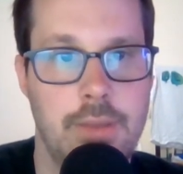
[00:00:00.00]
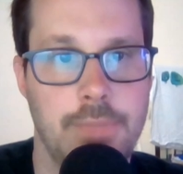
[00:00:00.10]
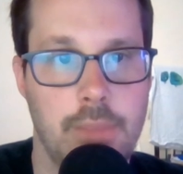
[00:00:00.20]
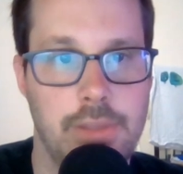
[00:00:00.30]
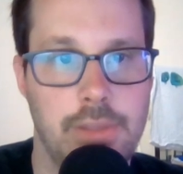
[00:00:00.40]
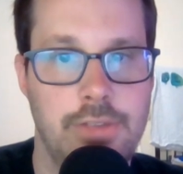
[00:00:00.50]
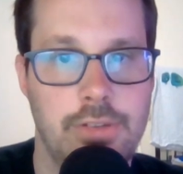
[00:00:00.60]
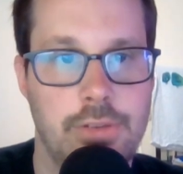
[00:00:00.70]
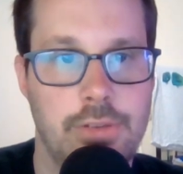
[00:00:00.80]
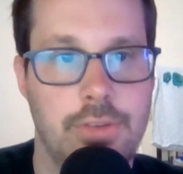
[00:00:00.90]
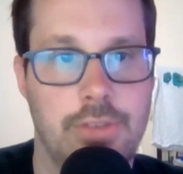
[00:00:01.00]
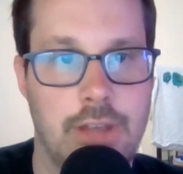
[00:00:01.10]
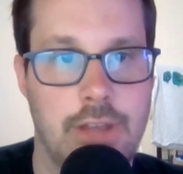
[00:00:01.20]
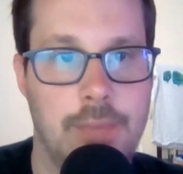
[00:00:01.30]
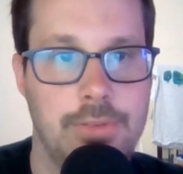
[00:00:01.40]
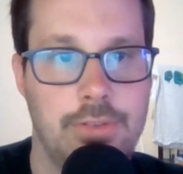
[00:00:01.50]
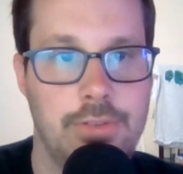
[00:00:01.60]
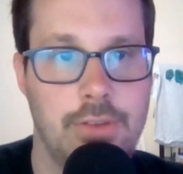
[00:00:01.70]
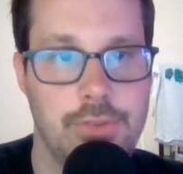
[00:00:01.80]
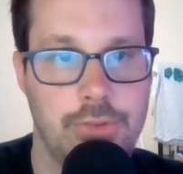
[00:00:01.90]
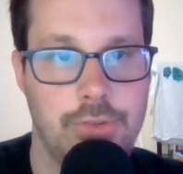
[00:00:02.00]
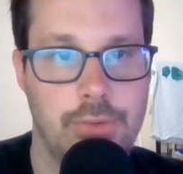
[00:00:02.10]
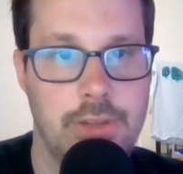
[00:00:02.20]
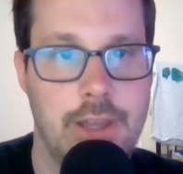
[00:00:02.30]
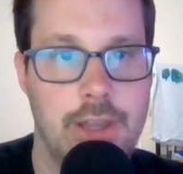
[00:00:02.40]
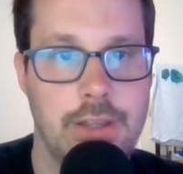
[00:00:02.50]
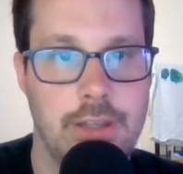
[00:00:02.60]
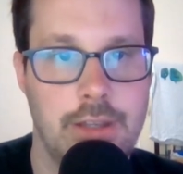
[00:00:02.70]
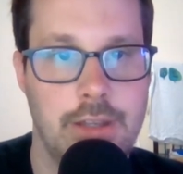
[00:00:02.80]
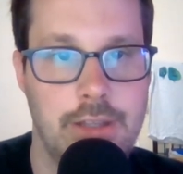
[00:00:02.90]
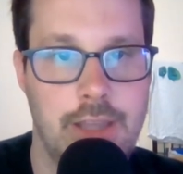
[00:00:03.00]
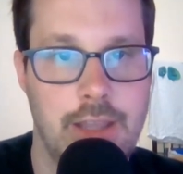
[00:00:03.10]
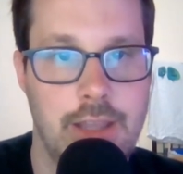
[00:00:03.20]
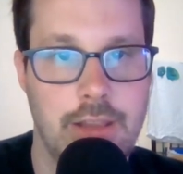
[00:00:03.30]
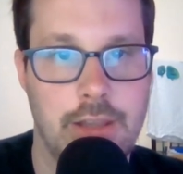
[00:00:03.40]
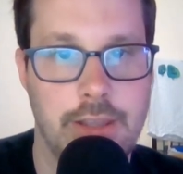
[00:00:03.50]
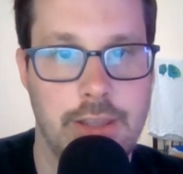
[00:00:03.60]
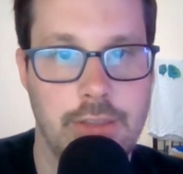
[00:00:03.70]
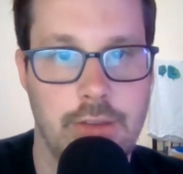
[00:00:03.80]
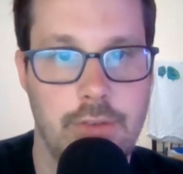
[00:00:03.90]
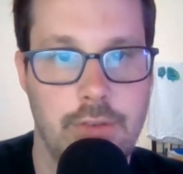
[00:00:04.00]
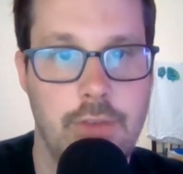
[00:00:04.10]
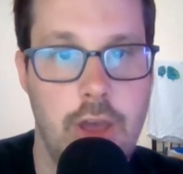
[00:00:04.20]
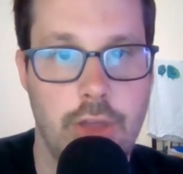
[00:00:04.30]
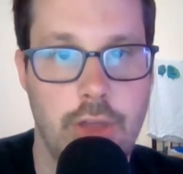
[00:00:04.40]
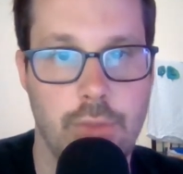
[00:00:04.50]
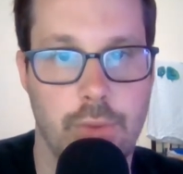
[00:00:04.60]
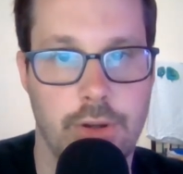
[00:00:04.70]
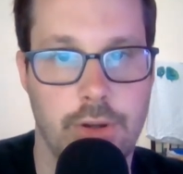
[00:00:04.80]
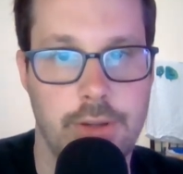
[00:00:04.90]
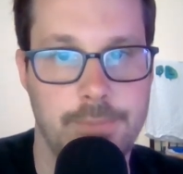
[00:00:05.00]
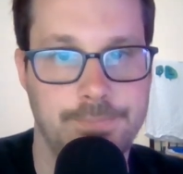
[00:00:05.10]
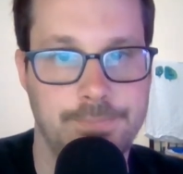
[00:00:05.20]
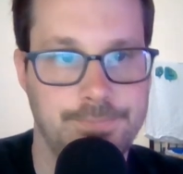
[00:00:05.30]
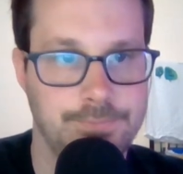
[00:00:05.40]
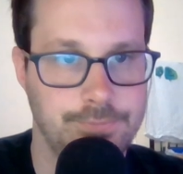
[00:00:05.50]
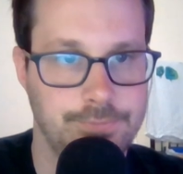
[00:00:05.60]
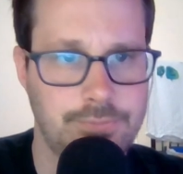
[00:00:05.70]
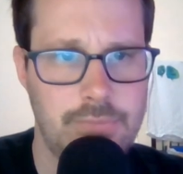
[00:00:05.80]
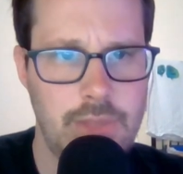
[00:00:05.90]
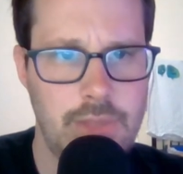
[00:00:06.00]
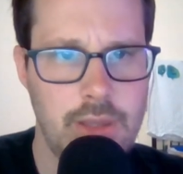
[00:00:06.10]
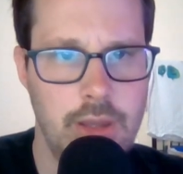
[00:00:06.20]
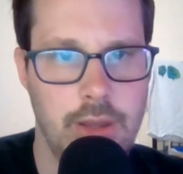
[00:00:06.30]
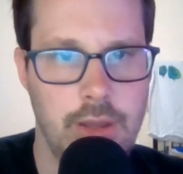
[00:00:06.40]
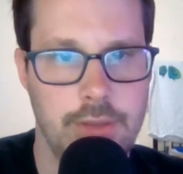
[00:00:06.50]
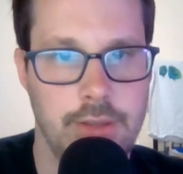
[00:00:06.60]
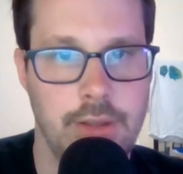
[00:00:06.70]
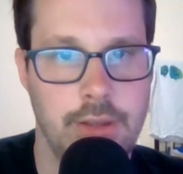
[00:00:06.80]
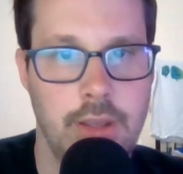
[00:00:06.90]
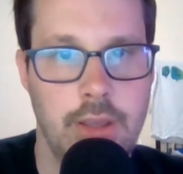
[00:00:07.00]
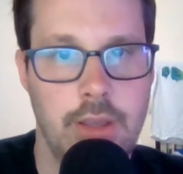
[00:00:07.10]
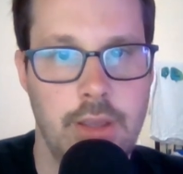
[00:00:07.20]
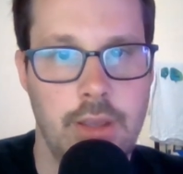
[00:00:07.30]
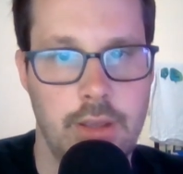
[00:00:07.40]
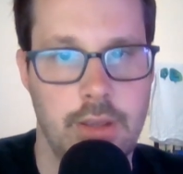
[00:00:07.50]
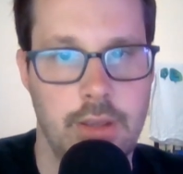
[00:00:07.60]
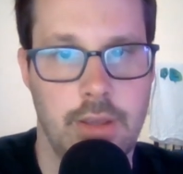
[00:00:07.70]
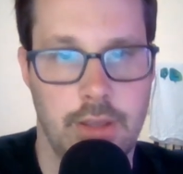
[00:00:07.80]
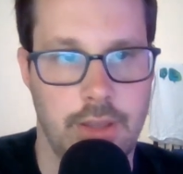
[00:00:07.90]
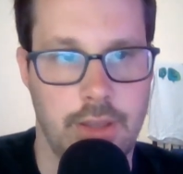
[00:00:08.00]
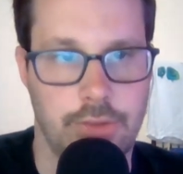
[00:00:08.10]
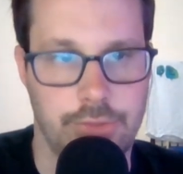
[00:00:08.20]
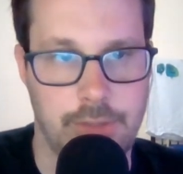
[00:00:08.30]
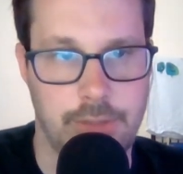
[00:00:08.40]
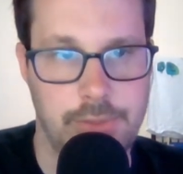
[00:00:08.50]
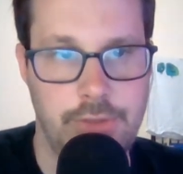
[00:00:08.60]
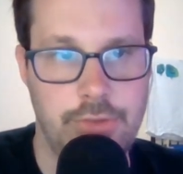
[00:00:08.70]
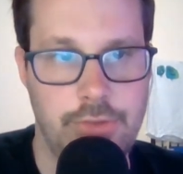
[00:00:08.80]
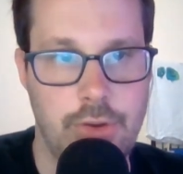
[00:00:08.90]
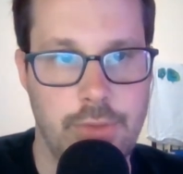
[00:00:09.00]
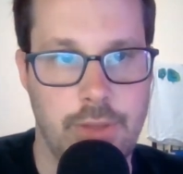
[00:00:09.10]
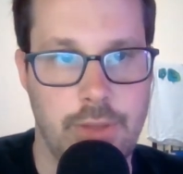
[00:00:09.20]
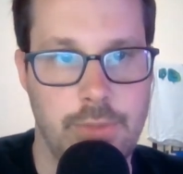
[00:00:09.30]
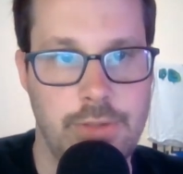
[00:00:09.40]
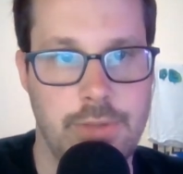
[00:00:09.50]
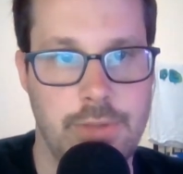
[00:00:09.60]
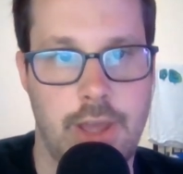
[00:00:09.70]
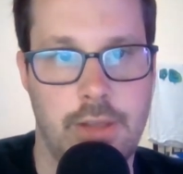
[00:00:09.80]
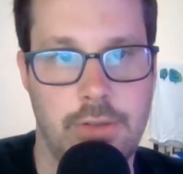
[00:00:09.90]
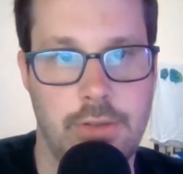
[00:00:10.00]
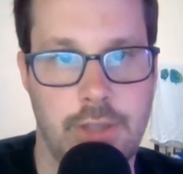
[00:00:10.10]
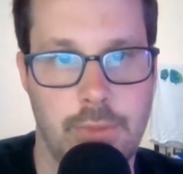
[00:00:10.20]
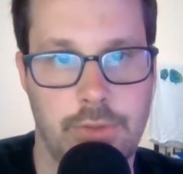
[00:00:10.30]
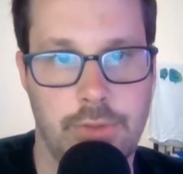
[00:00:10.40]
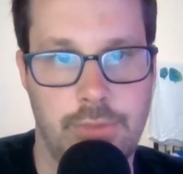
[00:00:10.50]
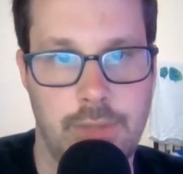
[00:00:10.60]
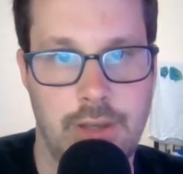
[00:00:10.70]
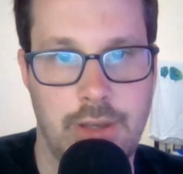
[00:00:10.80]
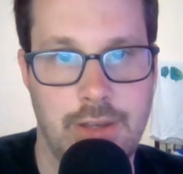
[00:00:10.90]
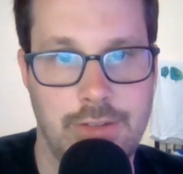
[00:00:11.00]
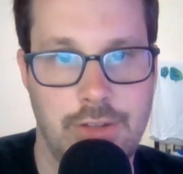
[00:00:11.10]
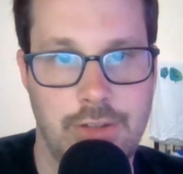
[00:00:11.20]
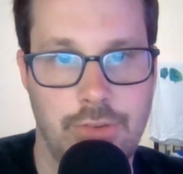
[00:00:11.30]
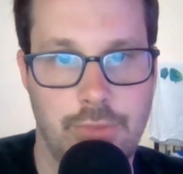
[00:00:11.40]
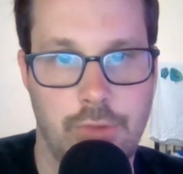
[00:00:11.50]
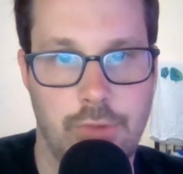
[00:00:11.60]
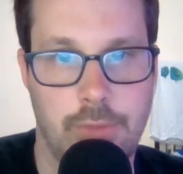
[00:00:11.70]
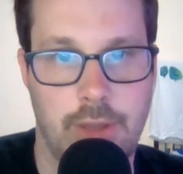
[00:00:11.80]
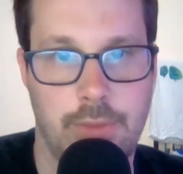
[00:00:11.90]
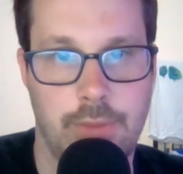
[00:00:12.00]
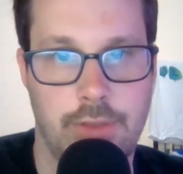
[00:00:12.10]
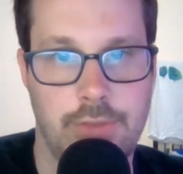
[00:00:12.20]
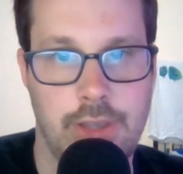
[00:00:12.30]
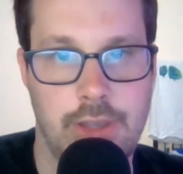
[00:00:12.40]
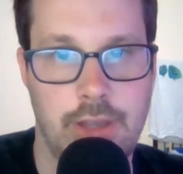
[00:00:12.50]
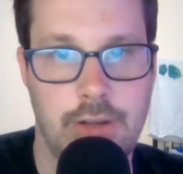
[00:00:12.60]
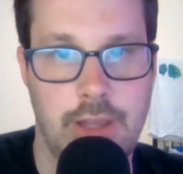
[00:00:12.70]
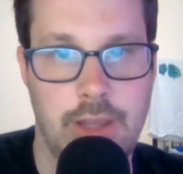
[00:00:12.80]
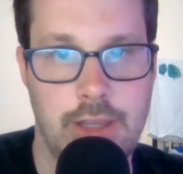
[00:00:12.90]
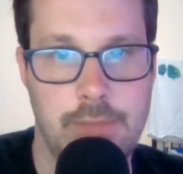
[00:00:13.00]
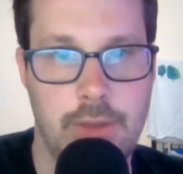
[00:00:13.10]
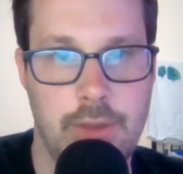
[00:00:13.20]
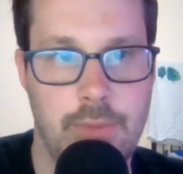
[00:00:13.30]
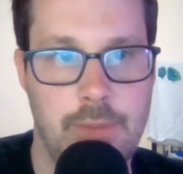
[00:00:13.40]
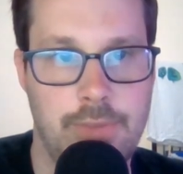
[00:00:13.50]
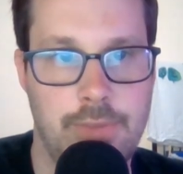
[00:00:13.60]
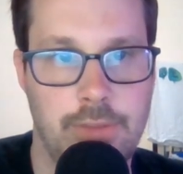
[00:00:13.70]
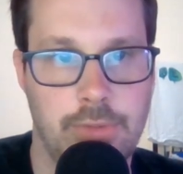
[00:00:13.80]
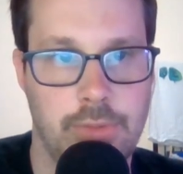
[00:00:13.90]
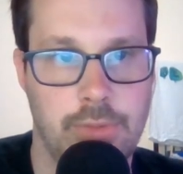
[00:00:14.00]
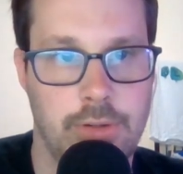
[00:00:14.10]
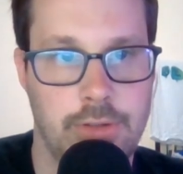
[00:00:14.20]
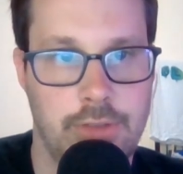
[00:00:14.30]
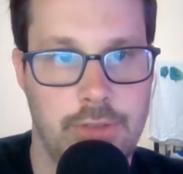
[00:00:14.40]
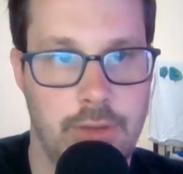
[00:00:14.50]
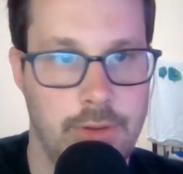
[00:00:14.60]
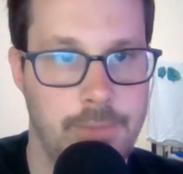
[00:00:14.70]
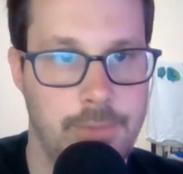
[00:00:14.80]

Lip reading: Please include a synopsis of your storyline and indicate the length of the work. And then they also say, please note that we do not look at work submitted in digital format, whether via internet, email, web, Facebook, Twitter, etc.